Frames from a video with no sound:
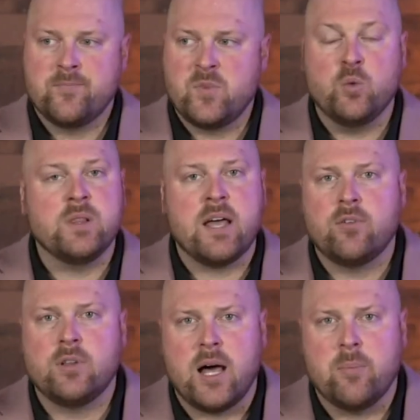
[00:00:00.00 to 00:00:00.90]
you
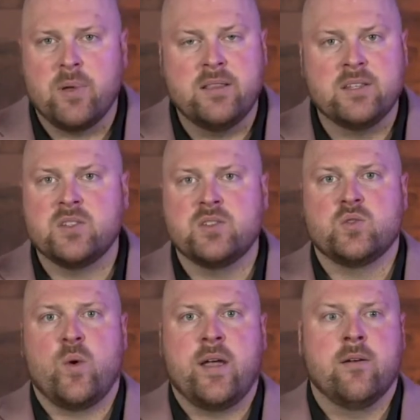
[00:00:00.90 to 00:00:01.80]
level up. And this is
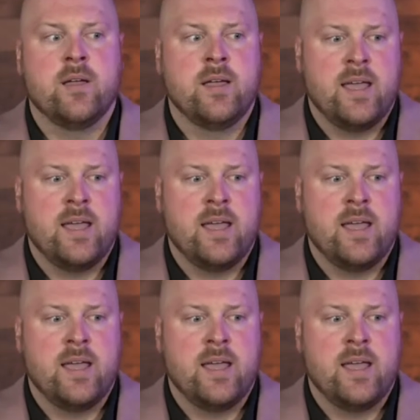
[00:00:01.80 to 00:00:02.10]
where,